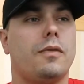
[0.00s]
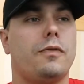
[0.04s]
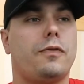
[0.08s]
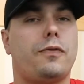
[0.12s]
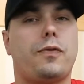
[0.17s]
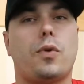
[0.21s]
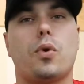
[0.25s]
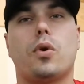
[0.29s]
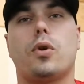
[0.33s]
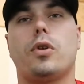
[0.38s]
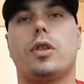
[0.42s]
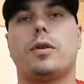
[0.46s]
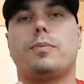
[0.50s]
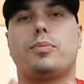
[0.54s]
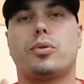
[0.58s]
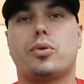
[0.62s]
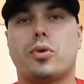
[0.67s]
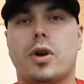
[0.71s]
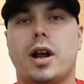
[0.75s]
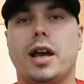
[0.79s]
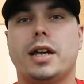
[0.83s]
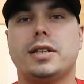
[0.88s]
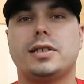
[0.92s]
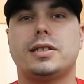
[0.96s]
for the
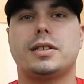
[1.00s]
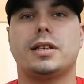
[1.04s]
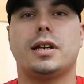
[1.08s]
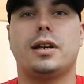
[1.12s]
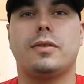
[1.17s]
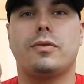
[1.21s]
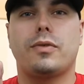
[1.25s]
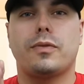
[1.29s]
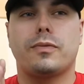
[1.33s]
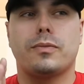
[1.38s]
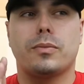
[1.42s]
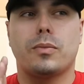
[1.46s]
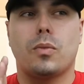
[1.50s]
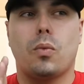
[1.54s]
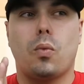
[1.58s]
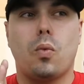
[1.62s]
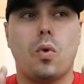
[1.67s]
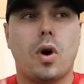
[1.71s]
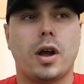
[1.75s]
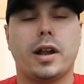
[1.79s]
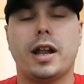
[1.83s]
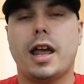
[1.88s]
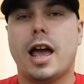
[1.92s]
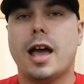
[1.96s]
price of
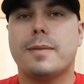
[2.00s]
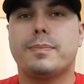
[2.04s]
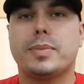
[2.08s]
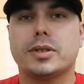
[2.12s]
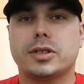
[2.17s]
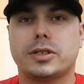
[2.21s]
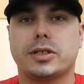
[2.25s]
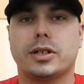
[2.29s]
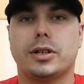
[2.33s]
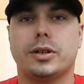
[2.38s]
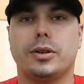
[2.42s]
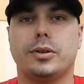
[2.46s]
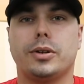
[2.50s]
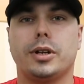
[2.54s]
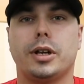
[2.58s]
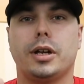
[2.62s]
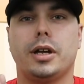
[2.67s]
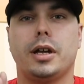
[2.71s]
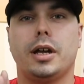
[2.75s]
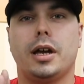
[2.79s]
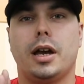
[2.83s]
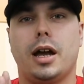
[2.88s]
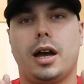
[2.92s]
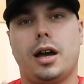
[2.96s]
one episode
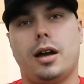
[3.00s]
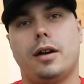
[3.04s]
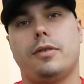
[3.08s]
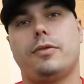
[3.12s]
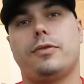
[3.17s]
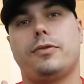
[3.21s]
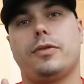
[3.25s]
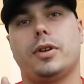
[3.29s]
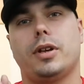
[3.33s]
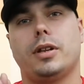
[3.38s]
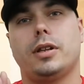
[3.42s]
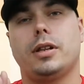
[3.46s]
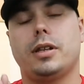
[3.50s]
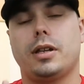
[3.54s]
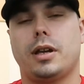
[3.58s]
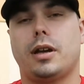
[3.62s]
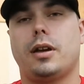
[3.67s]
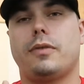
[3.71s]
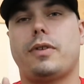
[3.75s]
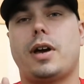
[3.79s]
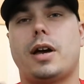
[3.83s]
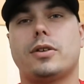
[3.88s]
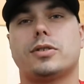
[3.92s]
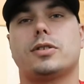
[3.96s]
of
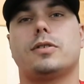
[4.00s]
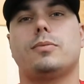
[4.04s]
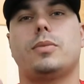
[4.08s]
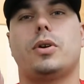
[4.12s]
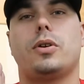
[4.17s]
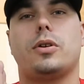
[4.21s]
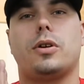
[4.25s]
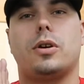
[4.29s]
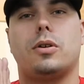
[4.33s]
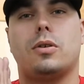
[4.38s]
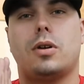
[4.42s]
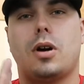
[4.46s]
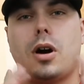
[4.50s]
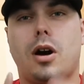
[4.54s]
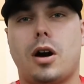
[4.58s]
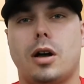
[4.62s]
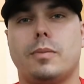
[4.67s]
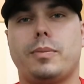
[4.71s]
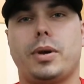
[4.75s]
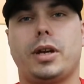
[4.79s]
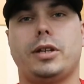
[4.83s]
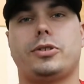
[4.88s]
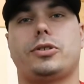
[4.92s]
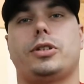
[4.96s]
House of Moto
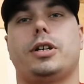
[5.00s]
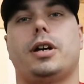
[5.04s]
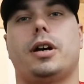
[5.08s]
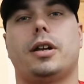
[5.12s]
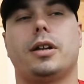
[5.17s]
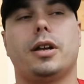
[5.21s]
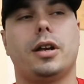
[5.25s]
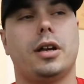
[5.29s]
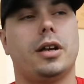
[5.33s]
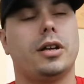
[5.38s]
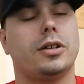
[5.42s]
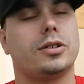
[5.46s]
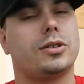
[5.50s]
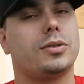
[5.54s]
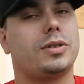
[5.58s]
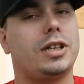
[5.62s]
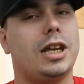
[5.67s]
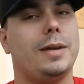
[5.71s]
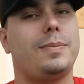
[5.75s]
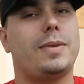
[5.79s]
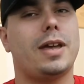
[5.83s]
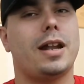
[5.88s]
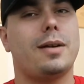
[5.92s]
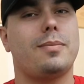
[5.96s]
on Patreon. So
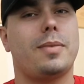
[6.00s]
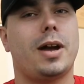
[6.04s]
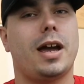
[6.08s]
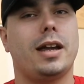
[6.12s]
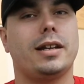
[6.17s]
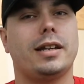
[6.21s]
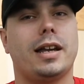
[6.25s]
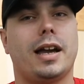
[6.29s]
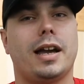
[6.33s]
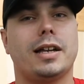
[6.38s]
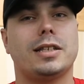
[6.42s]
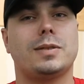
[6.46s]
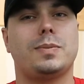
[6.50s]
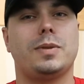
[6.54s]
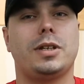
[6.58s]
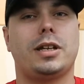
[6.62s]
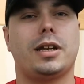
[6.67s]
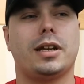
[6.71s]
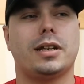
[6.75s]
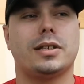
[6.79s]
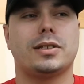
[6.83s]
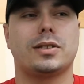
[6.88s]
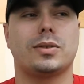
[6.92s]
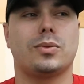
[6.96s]
keep that in mind, guys,
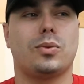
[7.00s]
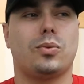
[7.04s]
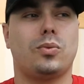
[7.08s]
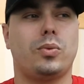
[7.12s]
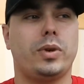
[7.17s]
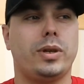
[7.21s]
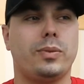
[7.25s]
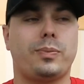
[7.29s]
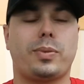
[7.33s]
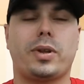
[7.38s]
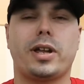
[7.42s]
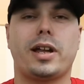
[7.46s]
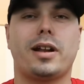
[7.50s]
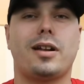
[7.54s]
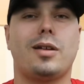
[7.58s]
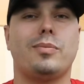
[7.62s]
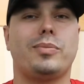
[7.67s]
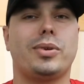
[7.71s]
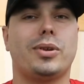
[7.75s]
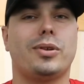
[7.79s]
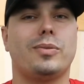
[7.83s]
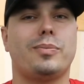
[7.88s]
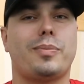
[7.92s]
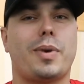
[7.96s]
because we plan
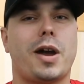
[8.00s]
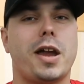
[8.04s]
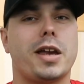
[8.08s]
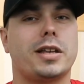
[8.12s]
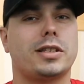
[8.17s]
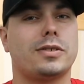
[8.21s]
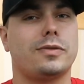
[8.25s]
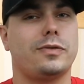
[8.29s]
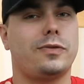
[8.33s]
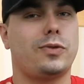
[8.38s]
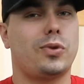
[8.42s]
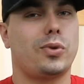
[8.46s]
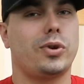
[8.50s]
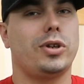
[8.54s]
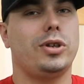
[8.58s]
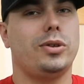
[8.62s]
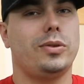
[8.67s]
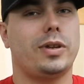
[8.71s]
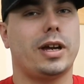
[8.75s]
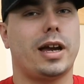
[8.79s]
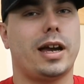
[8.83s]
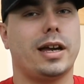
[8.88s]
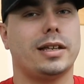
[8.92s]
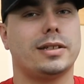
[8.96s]
on building bikes for
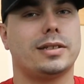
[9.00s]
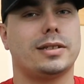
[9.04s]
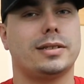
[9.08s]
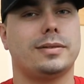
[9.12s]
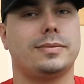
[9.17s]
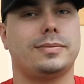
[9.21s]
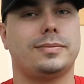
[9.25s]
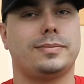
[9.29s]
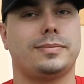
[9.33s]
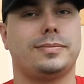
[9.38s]
you guys.